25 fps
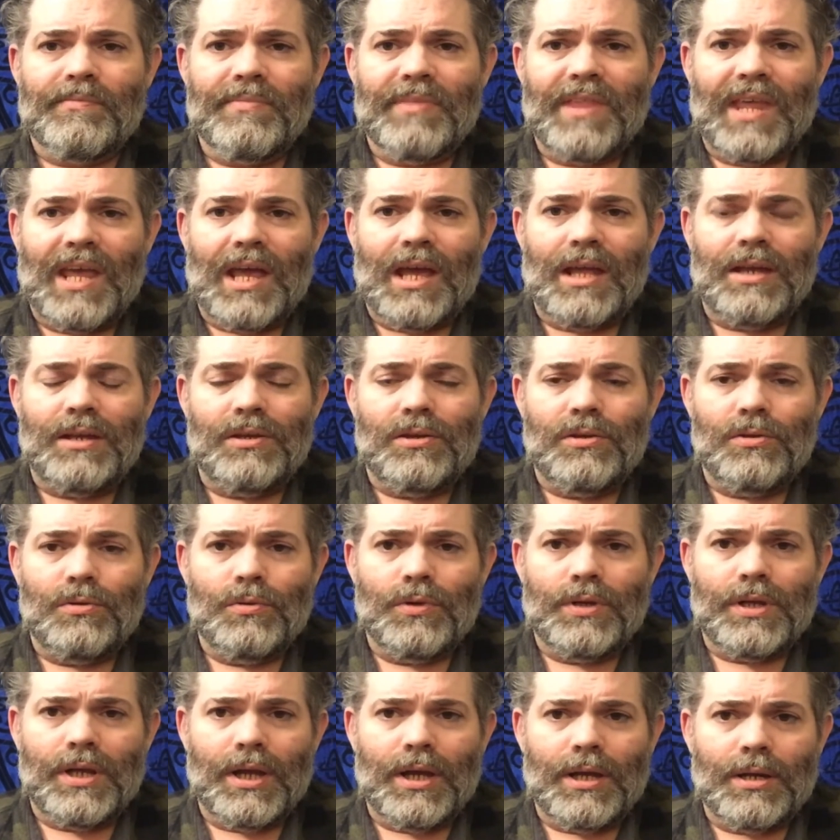that you
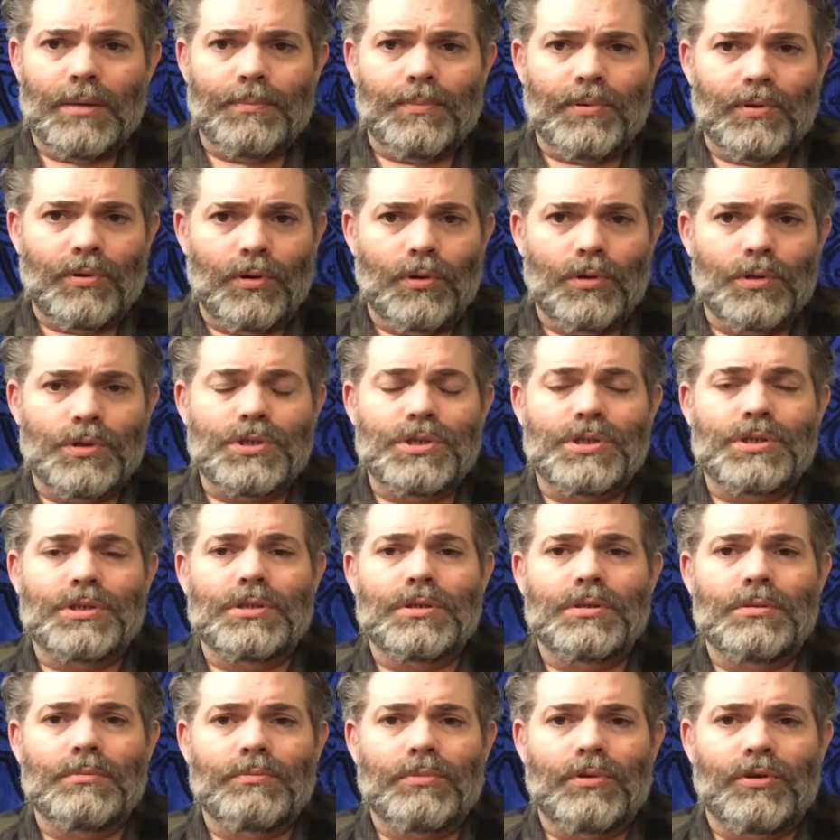can approach
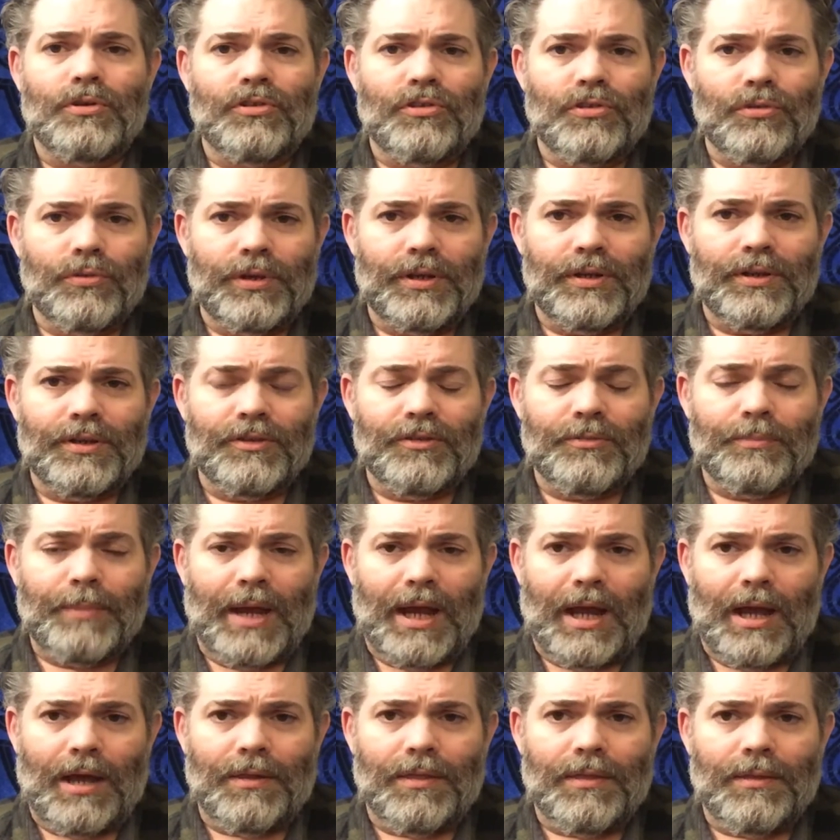pursuing this
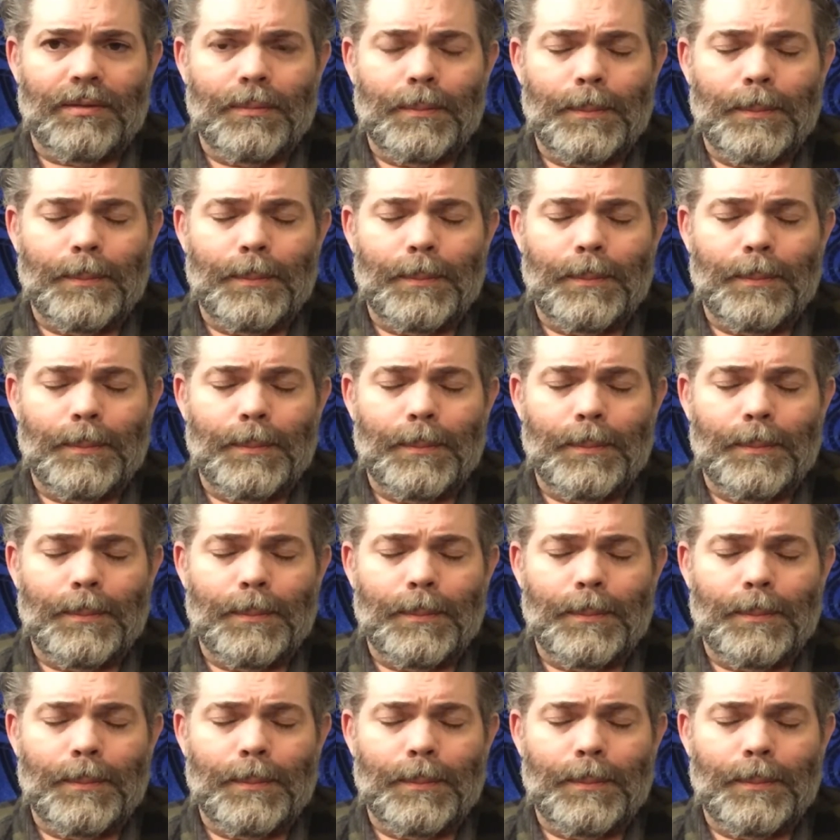path.